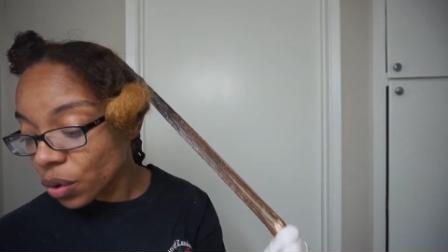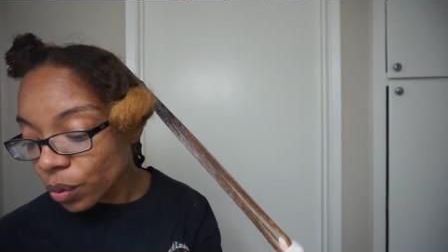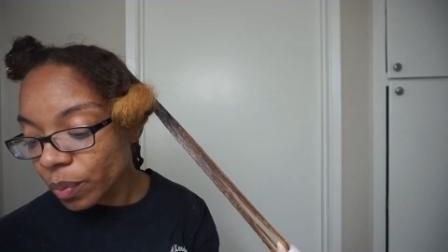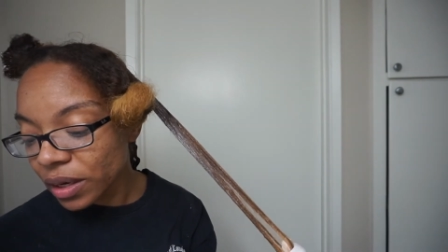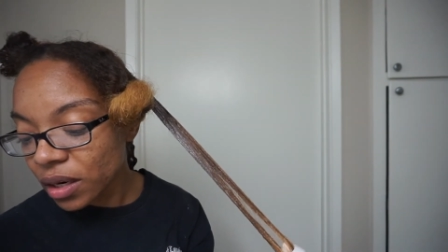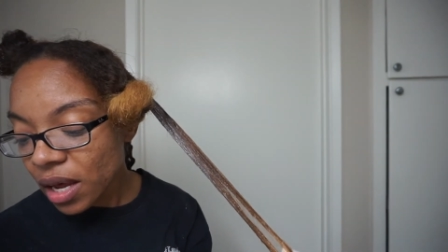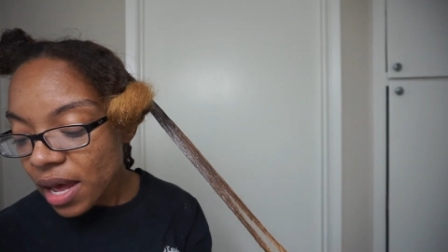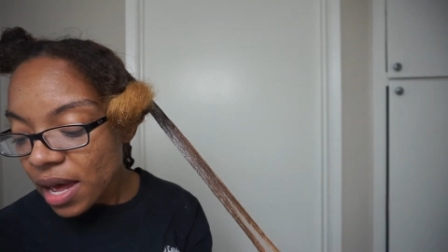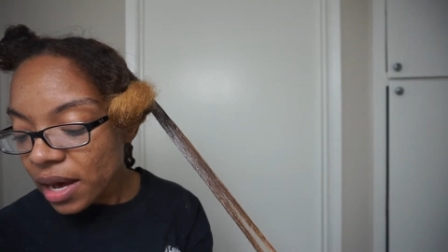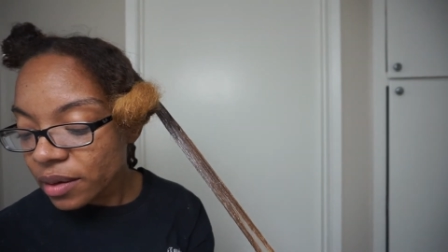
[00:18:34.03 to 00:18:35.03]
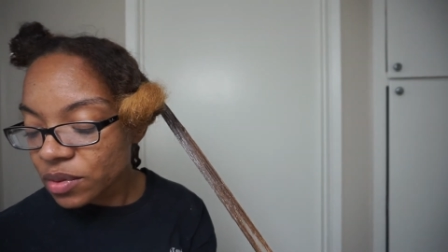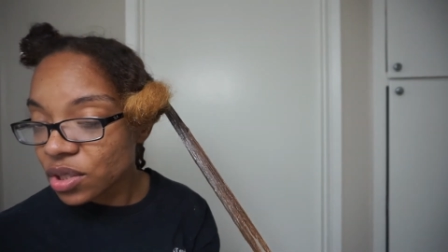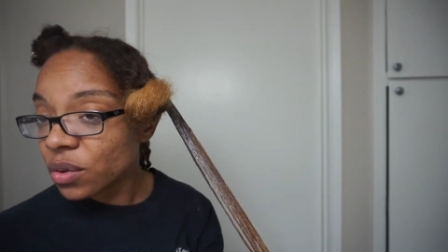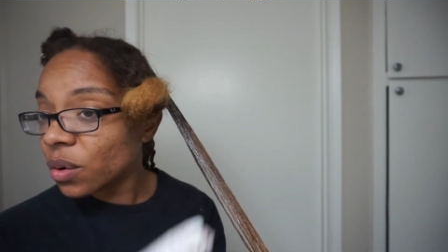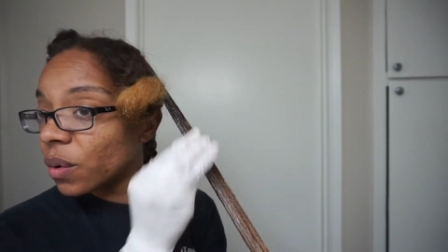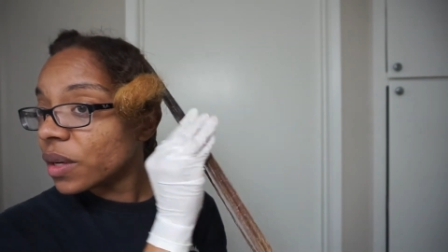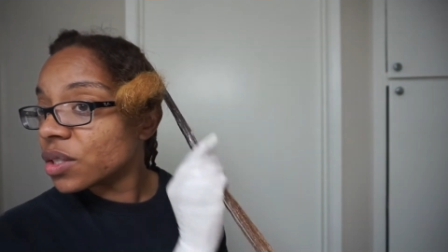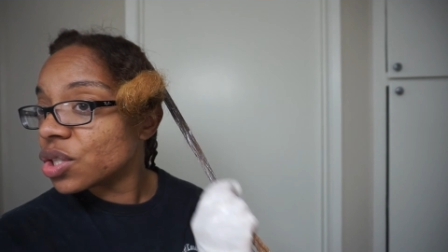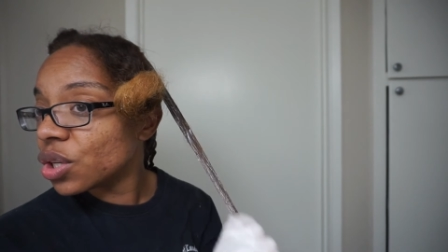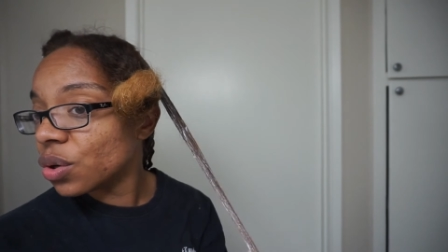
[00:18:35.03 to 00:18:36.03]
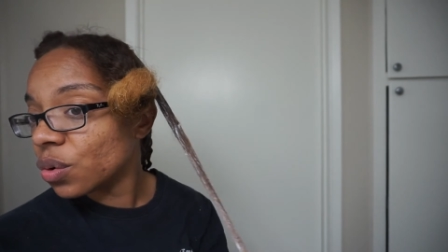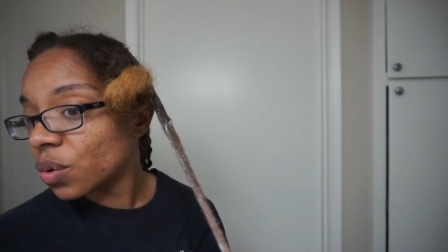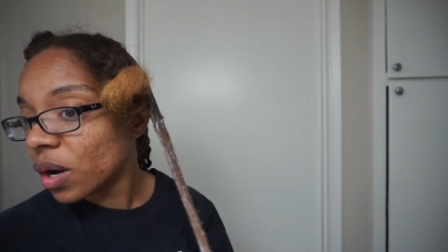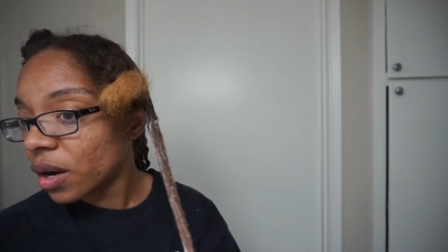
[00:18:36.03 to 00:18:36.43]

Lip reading: open. I'm still going to,